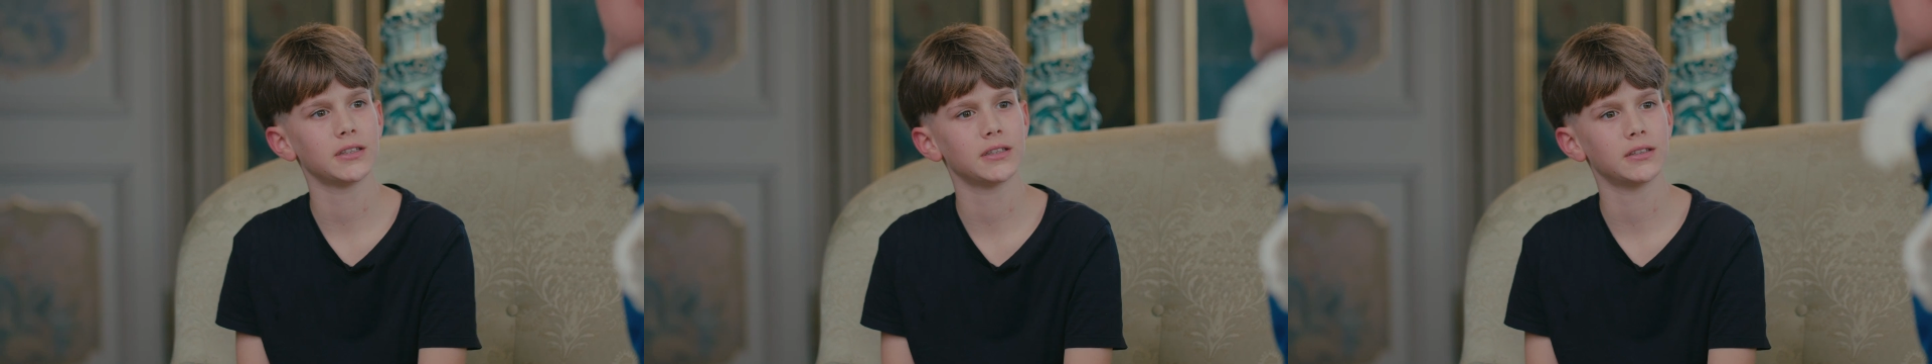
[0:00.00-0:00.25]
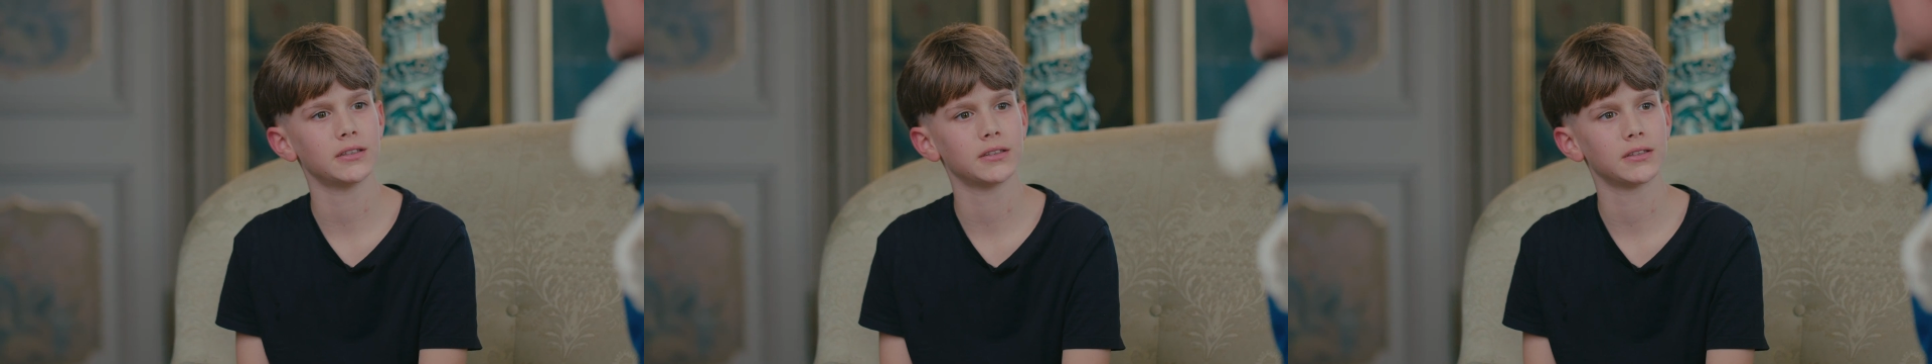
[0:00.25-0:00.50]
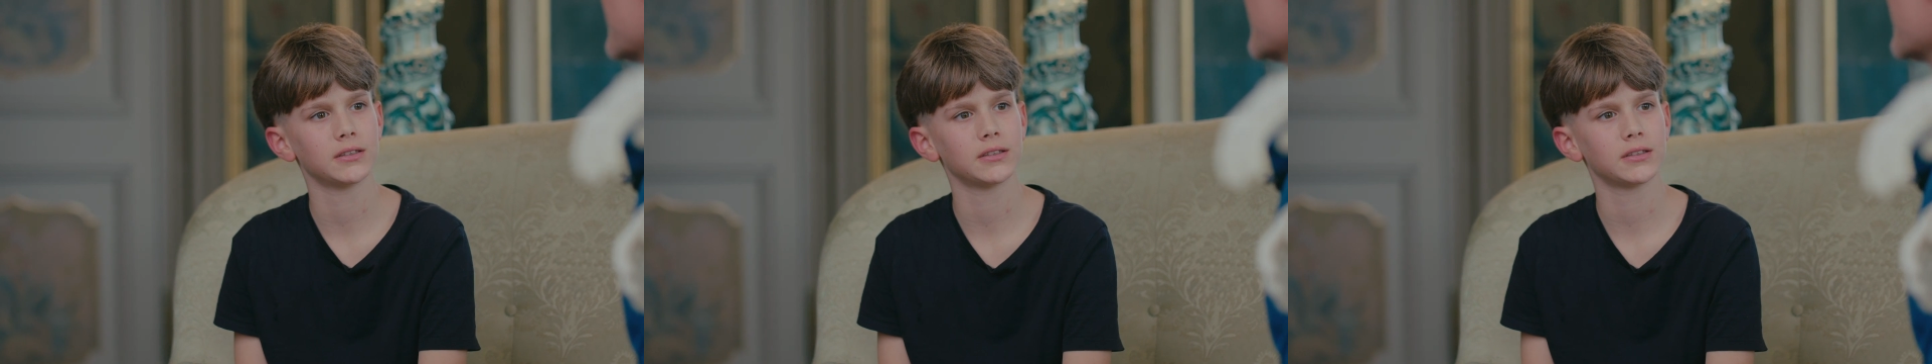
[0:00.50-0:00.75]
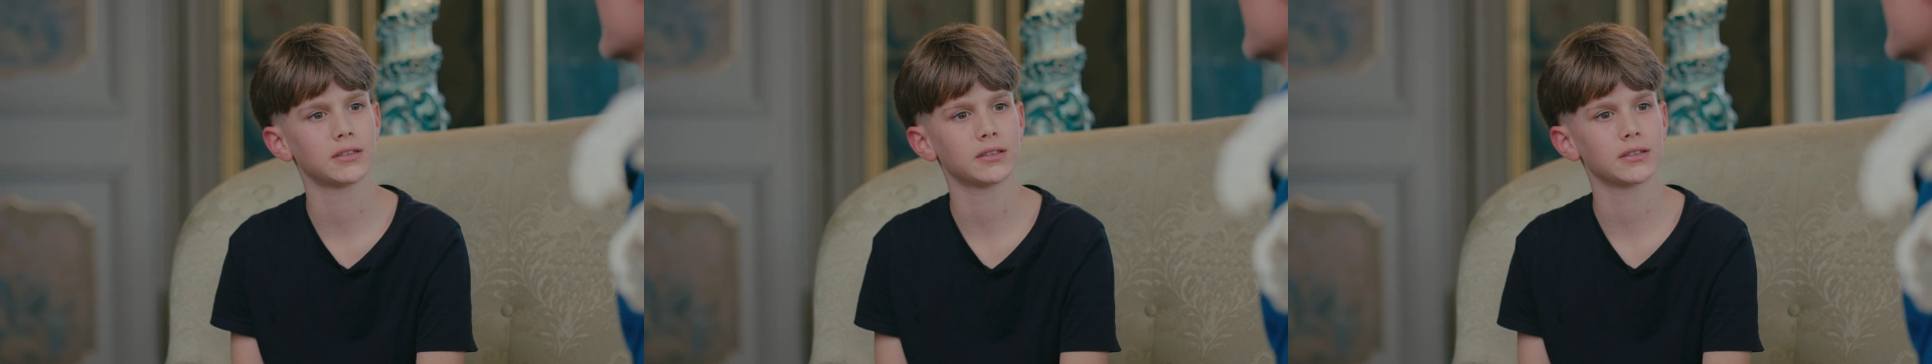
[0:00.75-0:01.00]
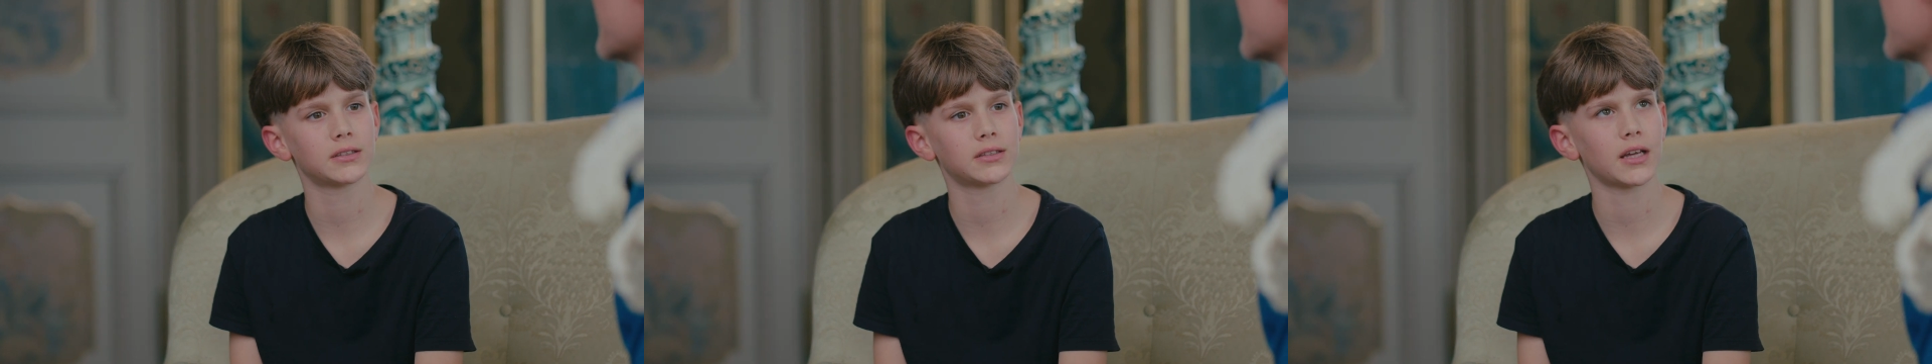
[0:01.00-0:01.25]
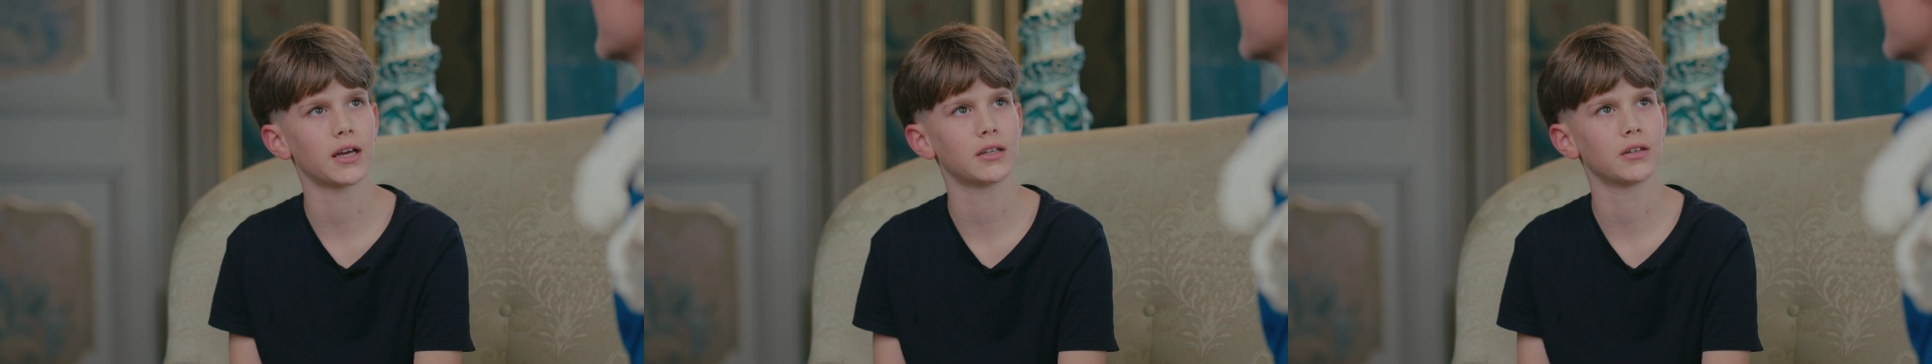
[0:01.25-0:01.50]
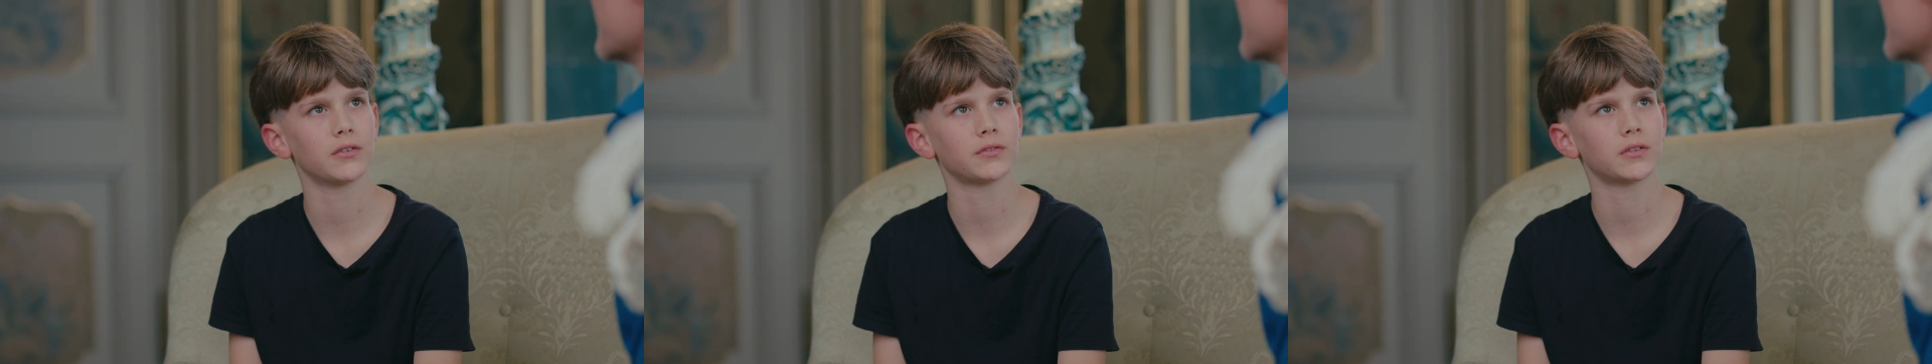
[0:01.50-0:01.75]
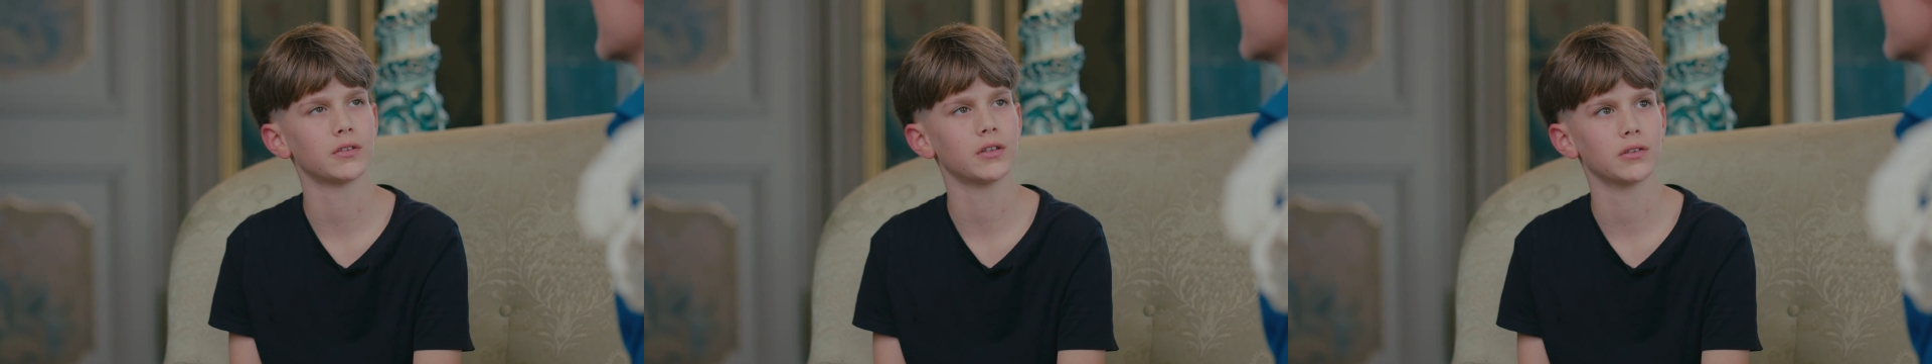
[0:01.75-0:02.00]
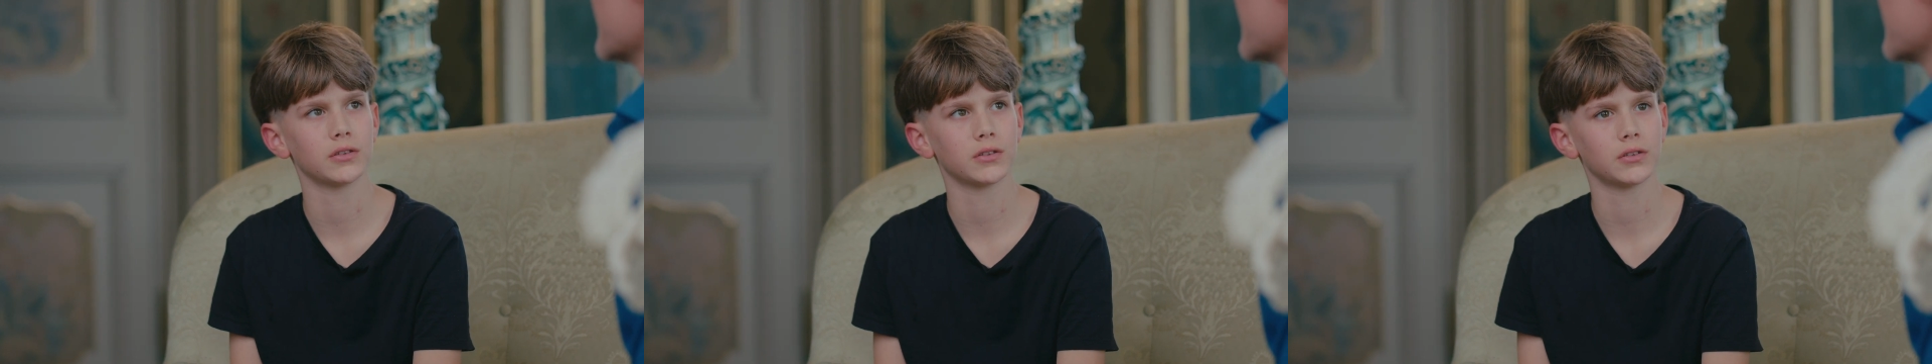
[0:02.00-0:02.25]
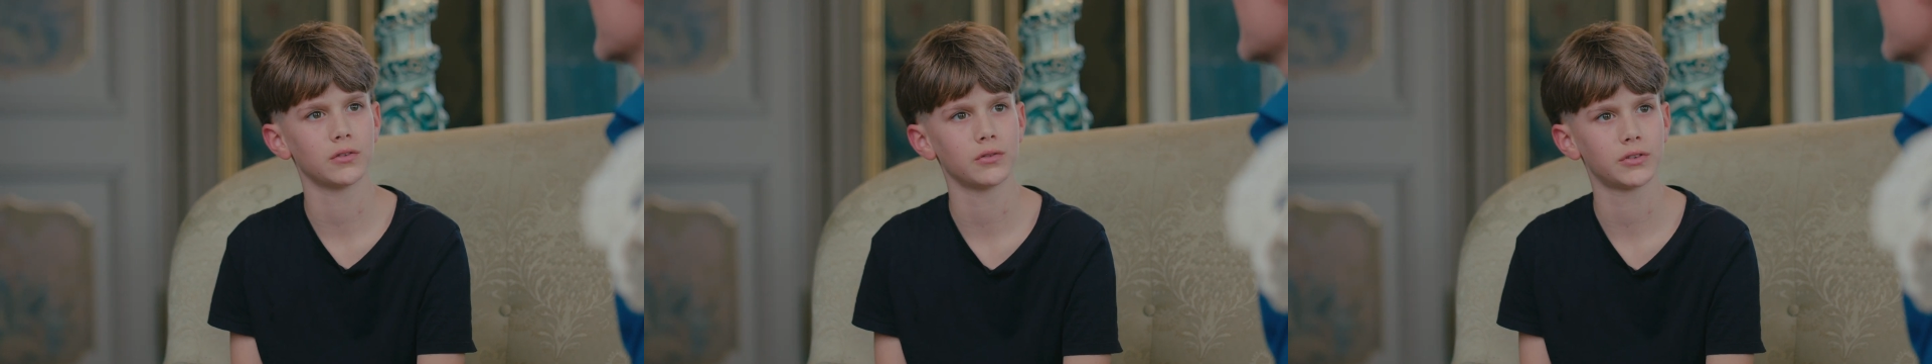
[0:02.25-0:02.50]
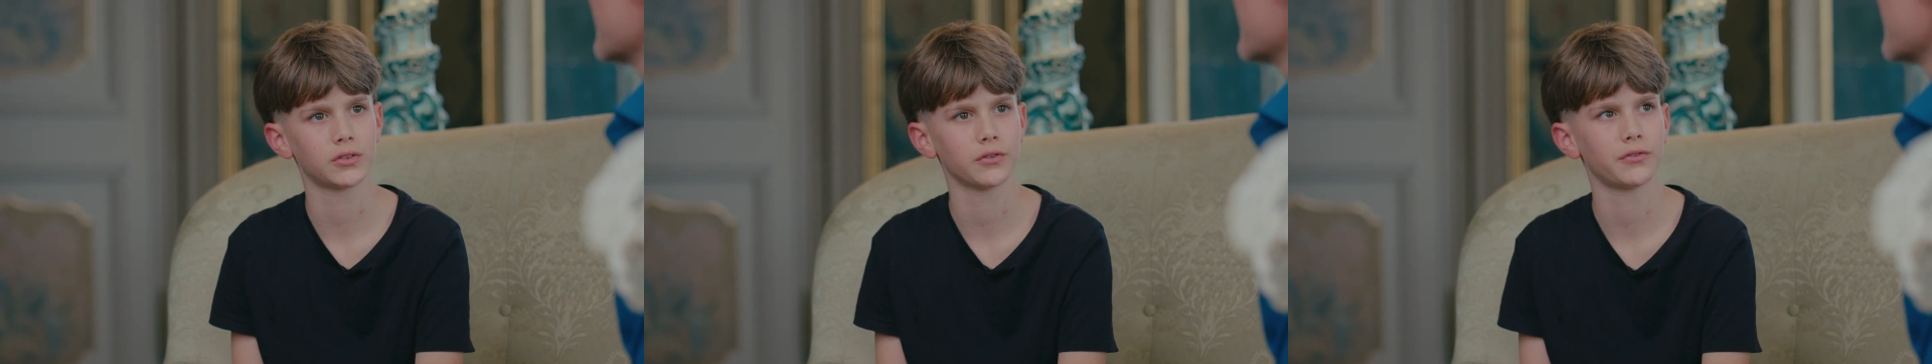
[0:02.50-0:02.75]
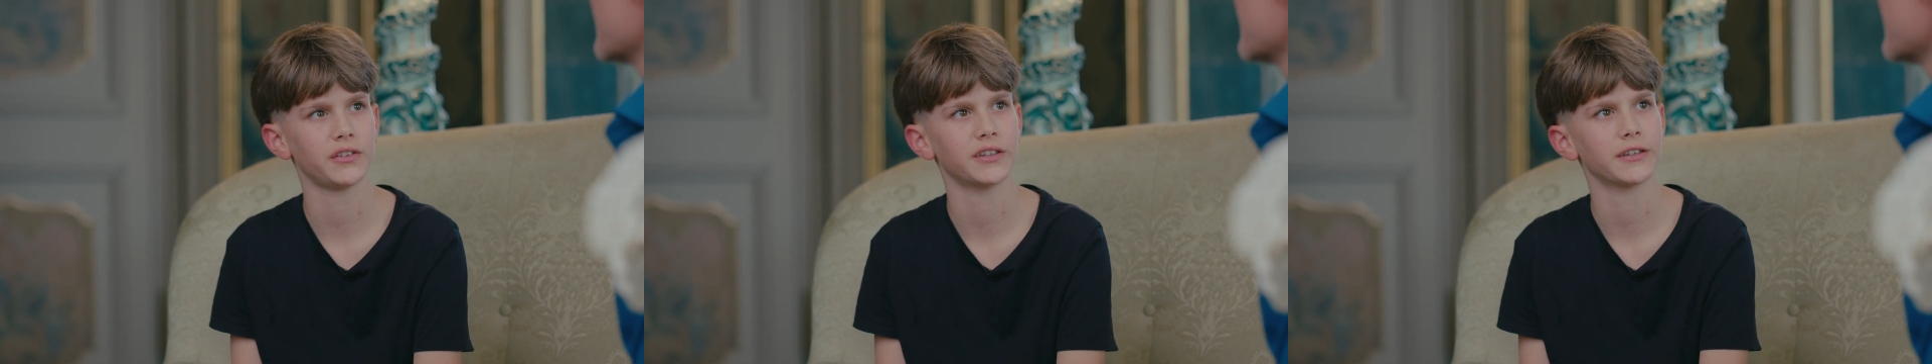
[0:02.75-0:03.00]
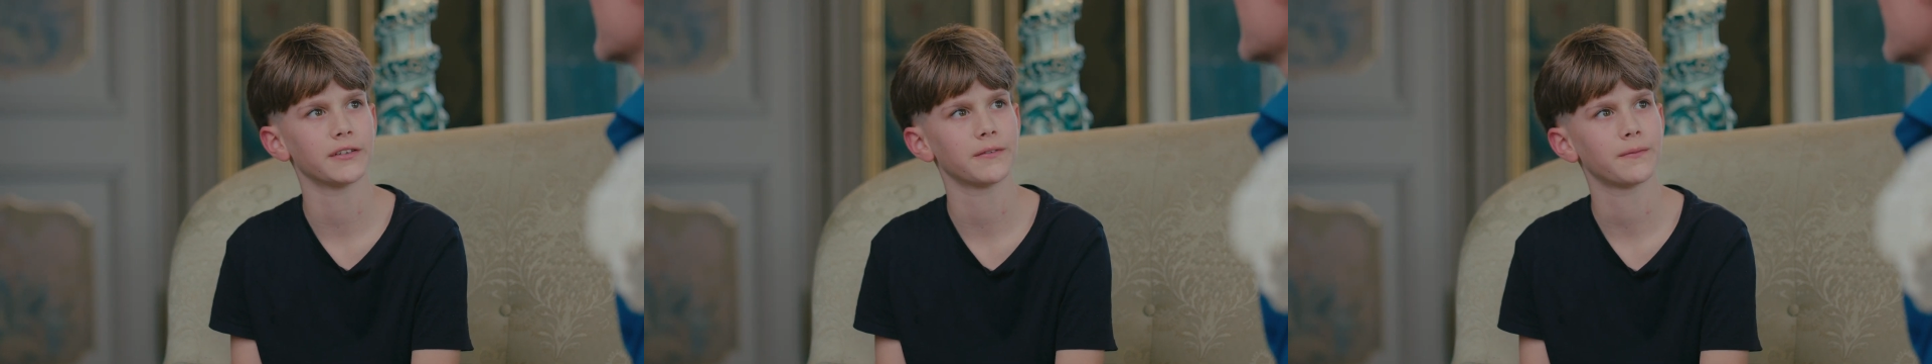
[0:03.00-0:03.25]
inside of Sophia?